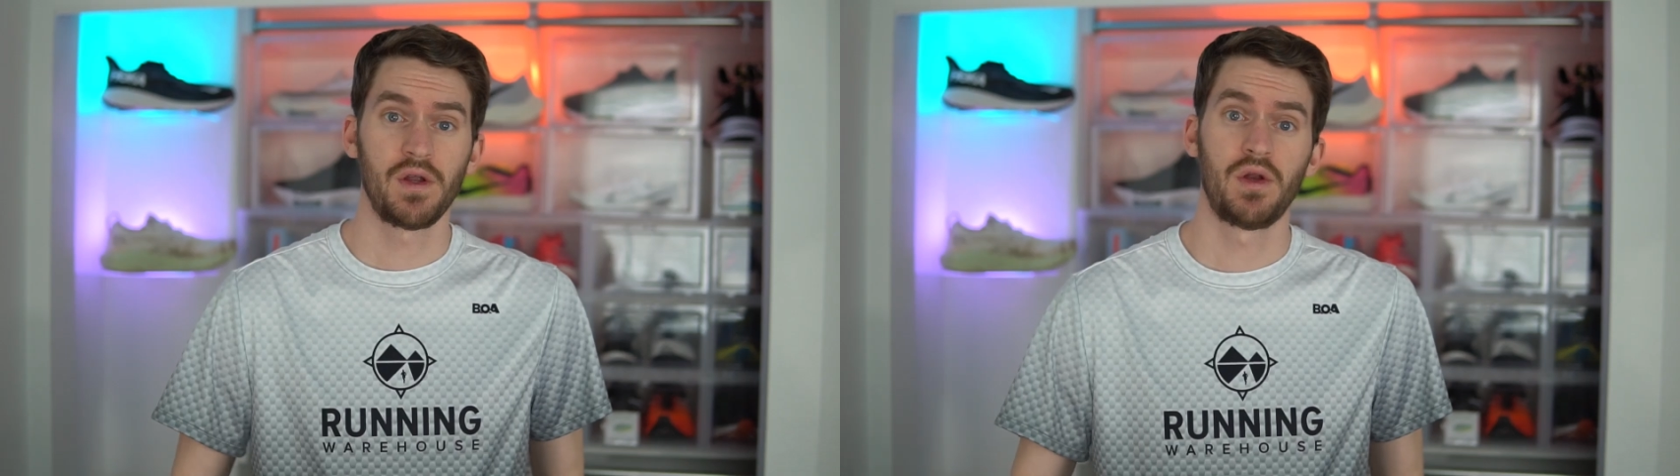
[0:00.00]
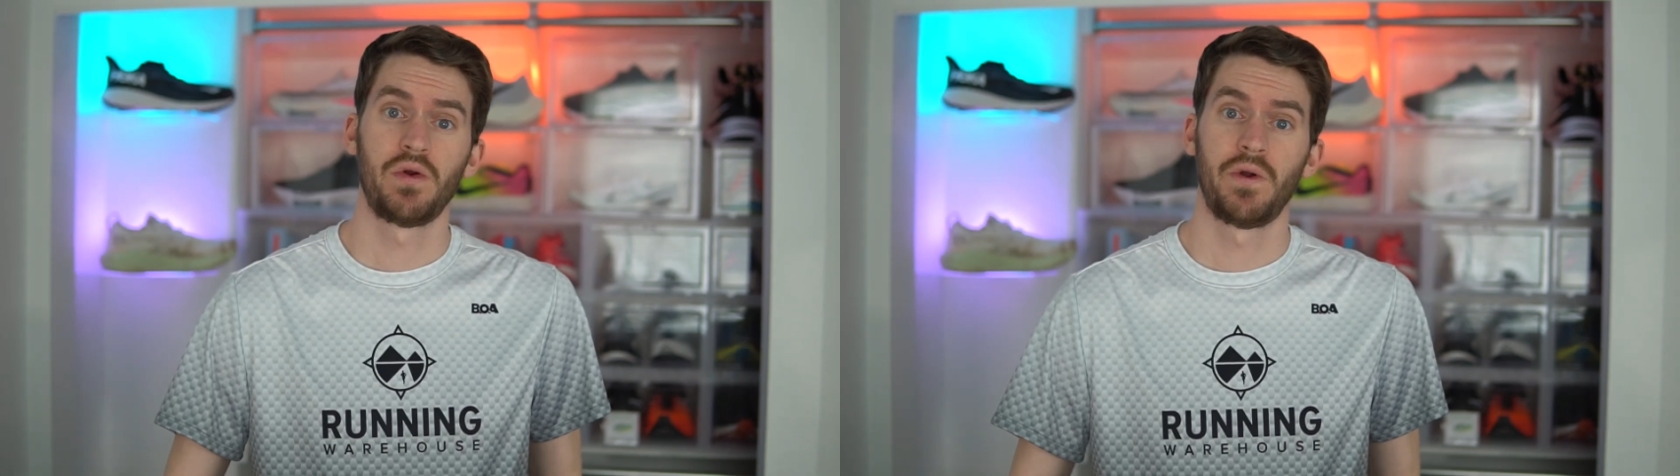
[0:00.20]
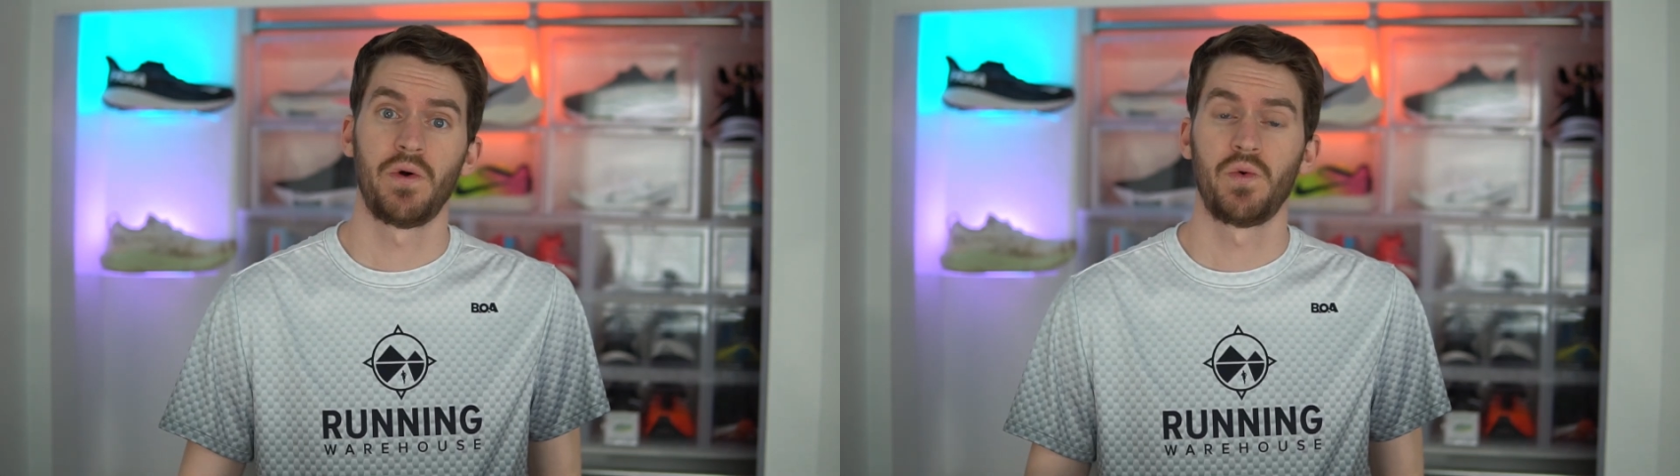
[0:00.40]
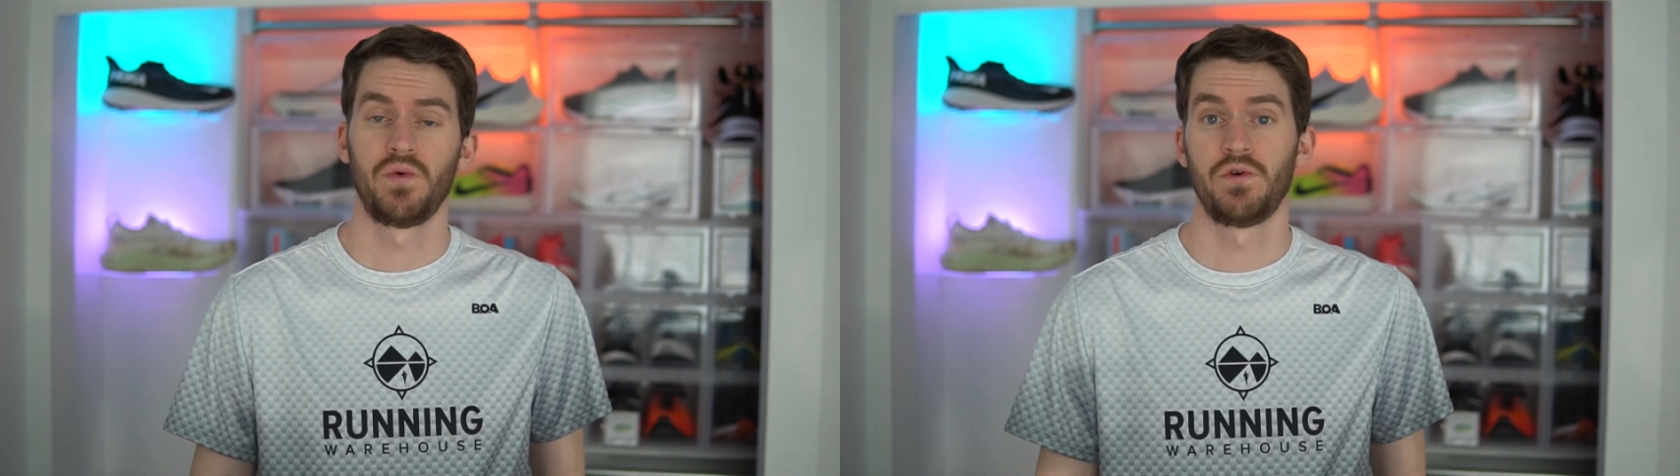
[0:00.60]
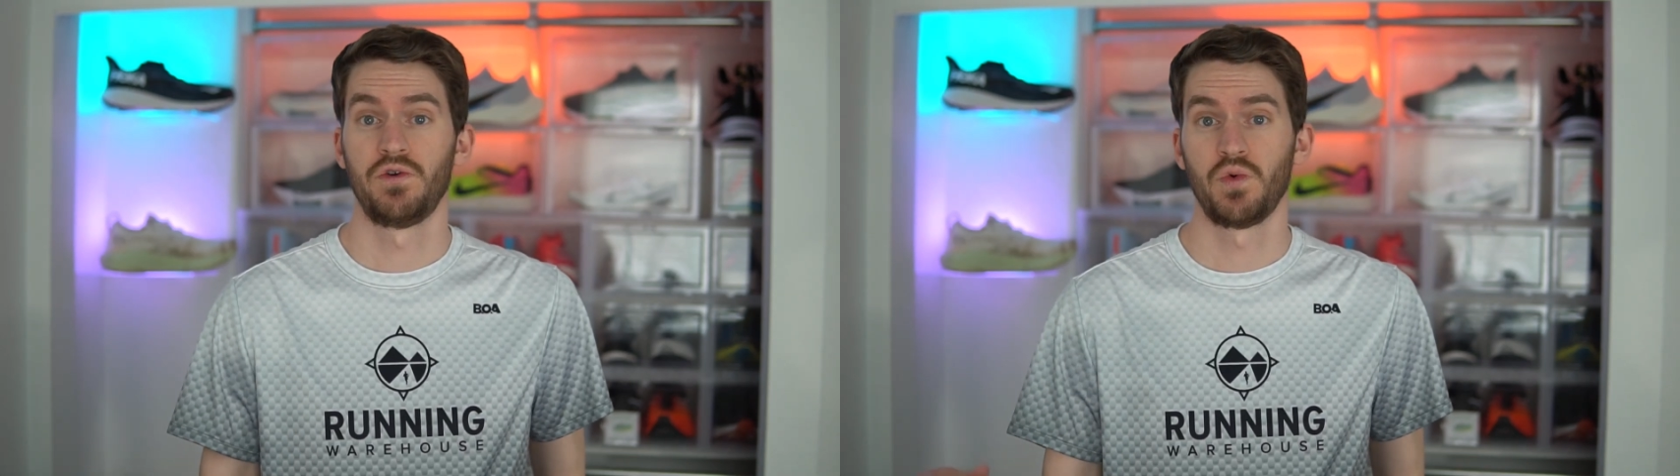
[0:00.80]
no
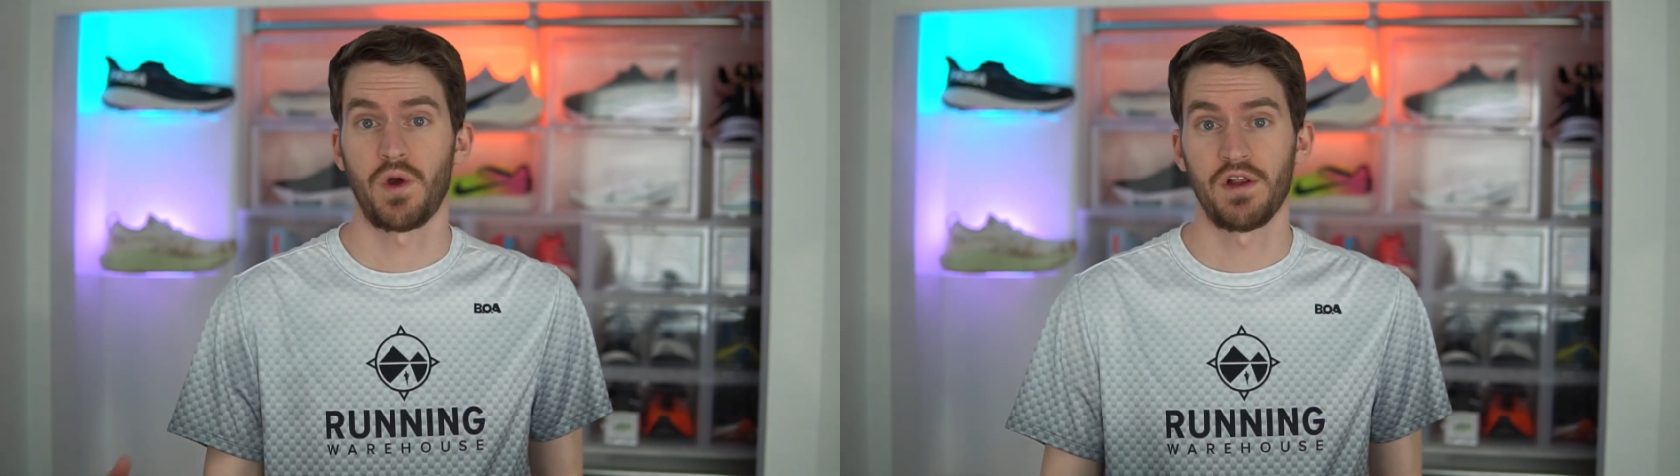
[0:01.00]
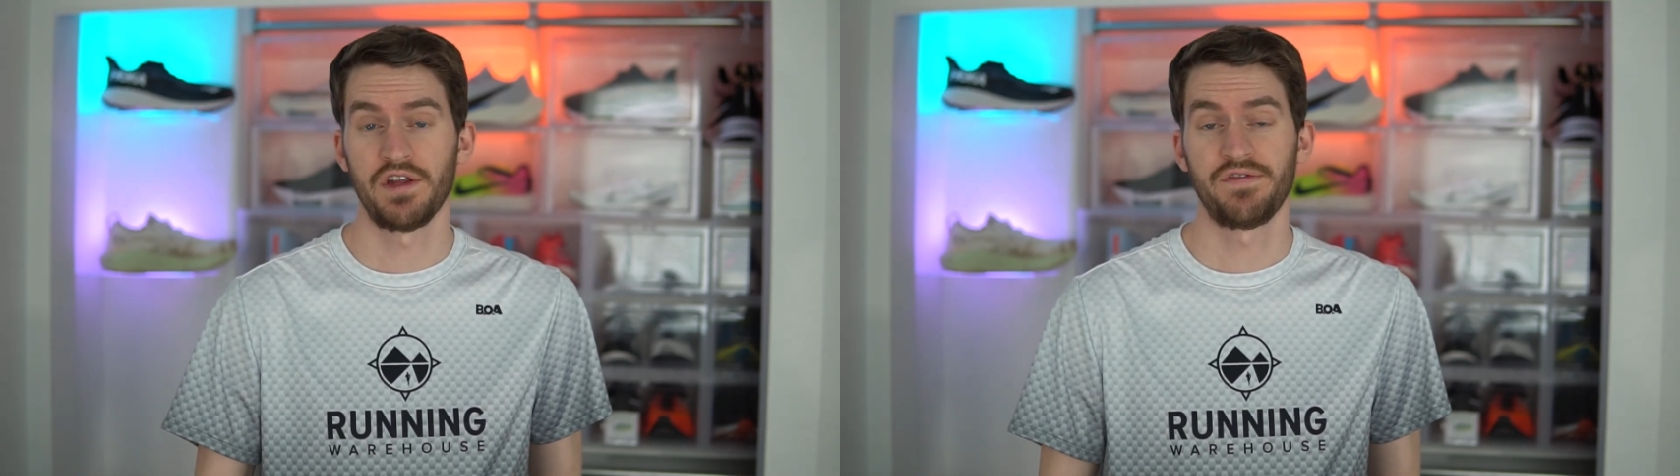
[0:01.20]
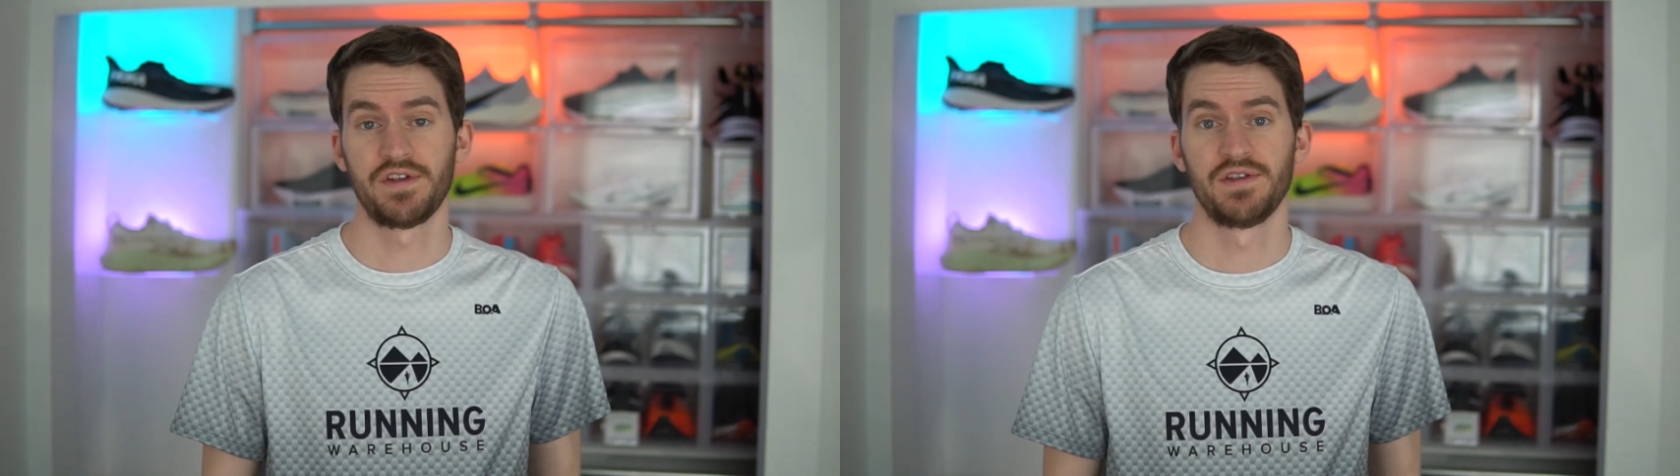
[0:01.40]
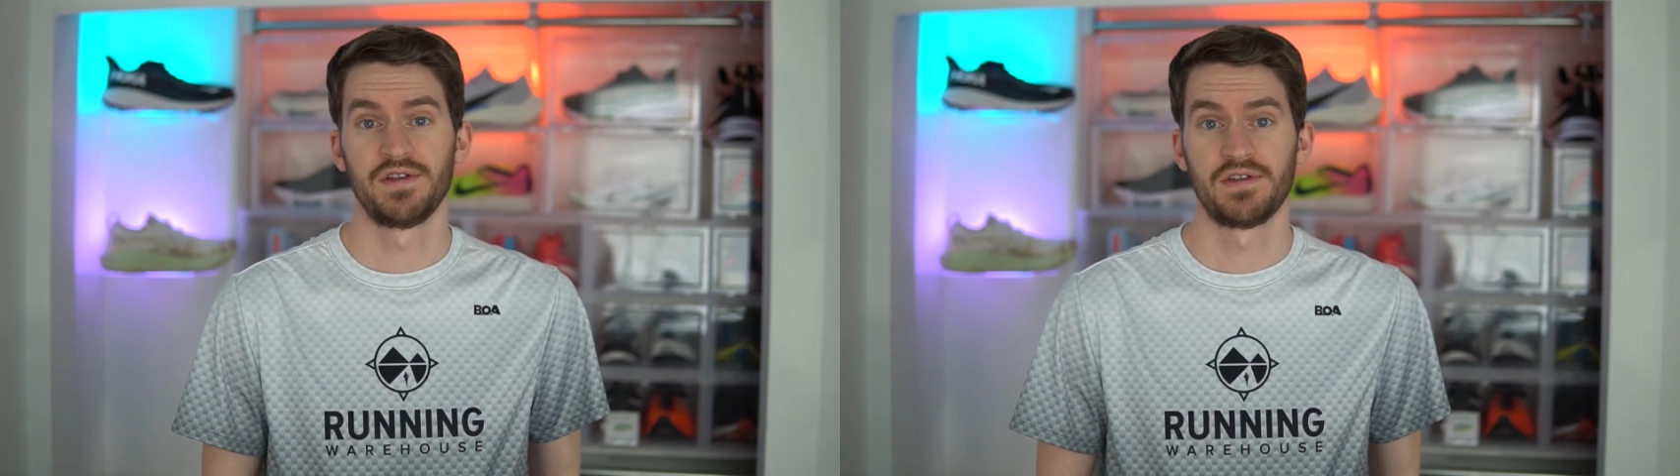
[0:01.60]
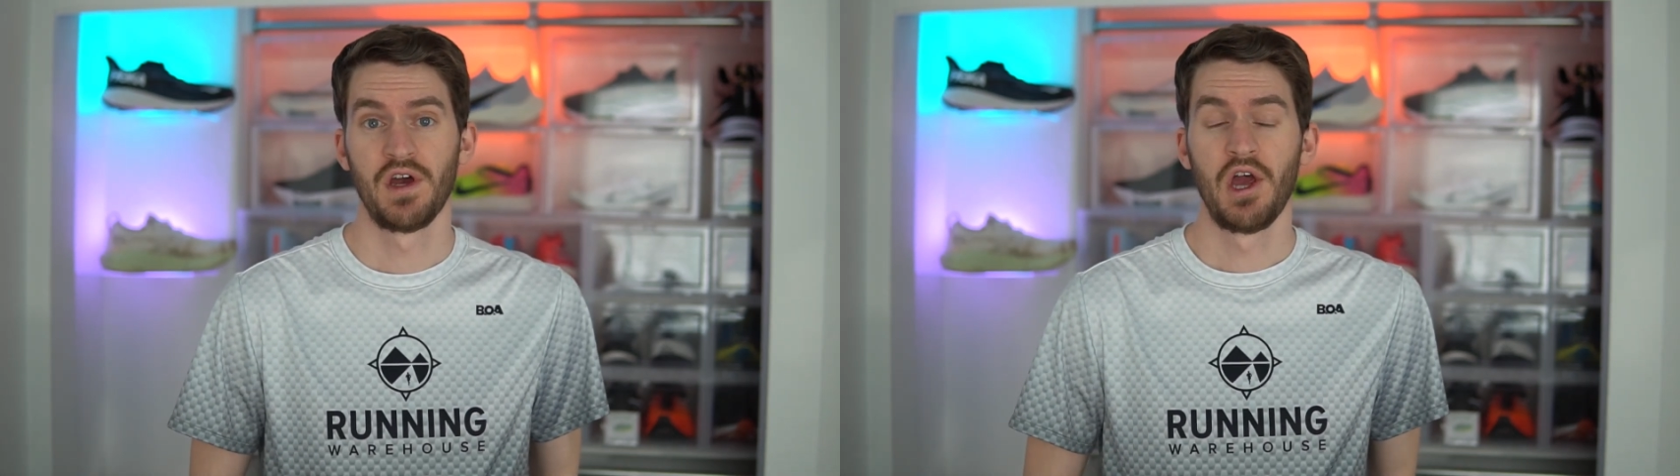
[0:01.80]
new
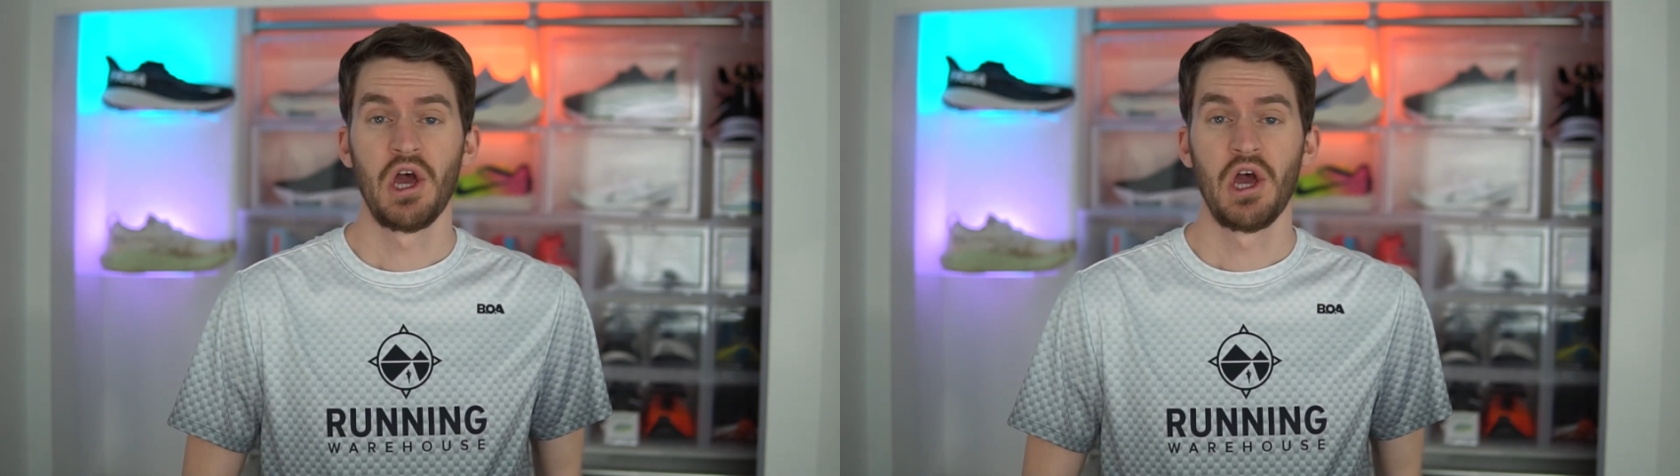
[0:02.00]
Cliftons.